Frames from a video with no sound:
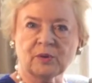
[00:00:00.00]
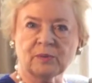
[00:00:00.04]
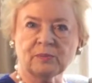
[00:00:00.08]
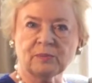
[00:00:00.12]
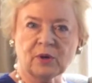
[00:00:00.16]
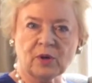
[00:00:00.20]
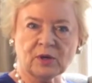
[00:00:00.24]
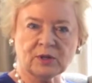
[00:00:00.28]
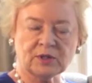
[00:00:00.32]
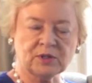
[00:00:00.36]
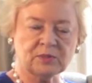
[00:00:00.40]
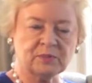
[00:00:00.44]

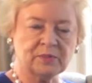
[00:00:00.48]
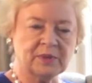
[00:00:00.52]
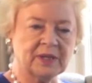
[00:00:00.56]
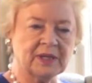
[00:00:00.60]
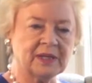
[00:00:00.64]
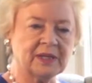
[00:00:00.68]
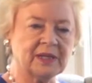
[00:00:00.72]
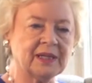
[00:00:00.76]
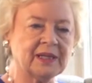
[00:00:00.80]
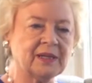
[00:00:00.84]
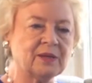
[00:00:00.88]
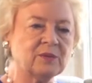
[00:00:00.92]

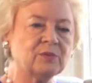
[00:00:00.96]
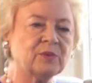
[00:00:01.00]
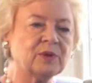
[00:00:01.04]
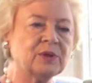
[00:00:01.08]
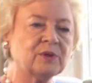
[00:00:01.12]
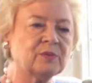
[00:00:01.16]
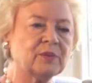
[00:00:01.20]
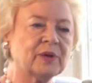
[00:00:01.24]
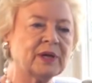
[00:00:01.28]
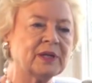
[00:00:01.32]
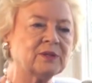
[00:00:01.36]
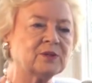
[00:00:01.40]
approximately,
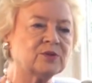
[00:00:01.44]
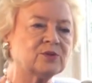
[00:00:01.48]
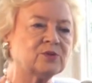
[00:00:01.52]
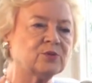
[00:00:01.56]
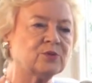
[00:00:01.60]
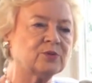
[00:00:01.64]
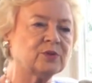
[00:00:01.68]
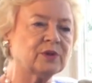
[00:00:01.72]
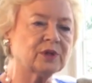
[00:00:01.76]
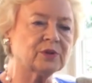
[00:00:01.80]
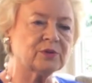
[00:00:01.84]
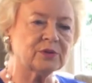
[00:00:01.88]
we went
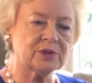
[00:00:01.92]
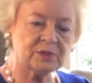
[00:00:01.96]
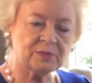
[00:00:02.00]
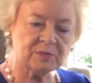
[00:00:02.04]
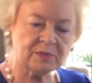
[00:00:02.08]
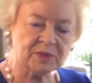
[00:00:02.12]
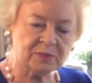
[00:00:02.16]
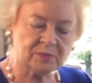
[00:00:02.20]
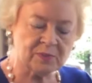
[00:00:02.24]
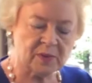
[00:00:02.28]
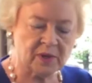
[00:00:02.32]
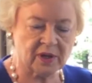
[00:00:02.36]
to a
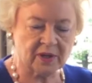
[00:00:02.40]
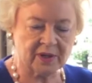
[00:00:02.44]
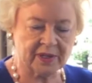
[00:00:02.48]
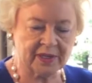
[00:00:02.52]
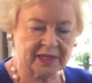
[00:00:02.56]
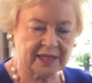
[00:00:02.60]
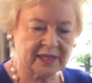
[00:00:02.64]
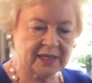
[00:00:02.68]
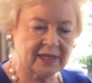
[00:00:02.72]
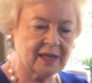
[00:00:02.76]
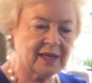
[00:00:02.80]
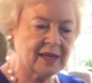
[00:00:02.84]
Christmas
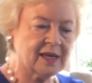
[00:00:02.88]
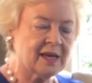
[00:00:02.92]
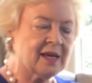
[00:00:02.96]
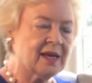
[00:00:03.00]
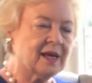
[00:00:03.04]
party.